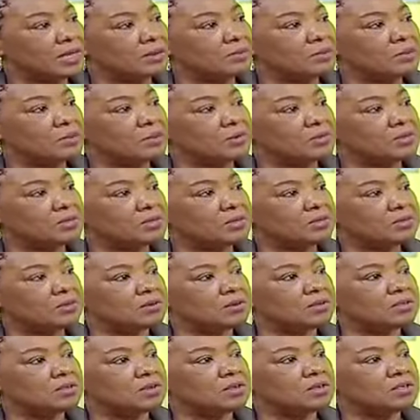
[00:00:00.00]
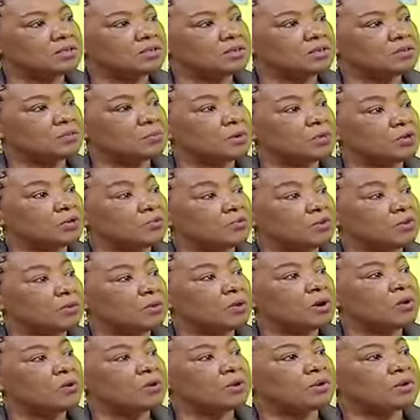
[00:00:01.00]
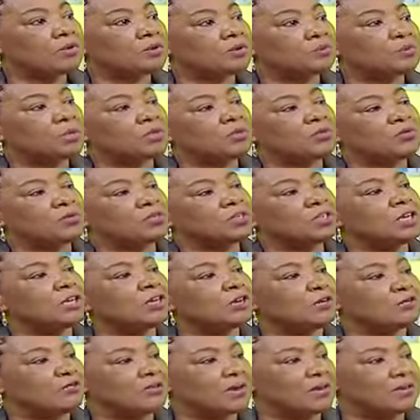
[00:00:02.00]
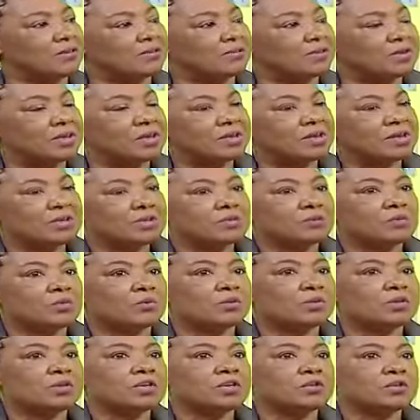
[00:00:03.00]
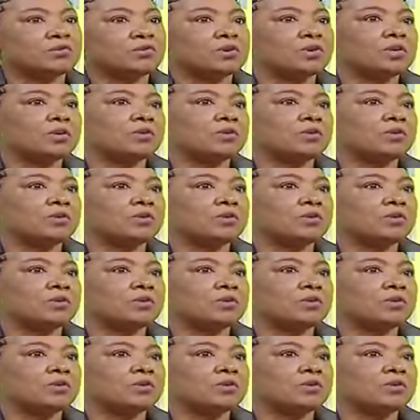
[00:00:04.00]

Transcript: dying, because it's part of it's part of the journey of life. Mm-hmm. So we need to